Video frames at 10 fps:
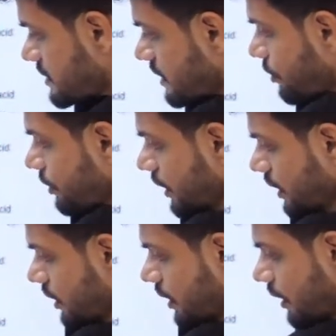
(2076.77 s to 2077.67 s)
here only.
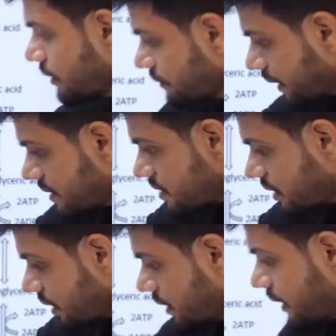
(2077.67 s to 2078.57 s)
We can see
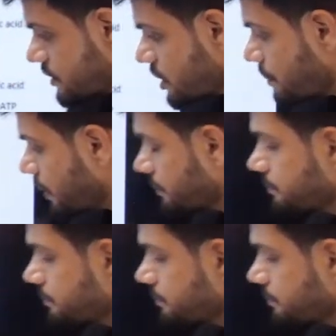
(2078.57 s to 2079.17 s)
here DHAP.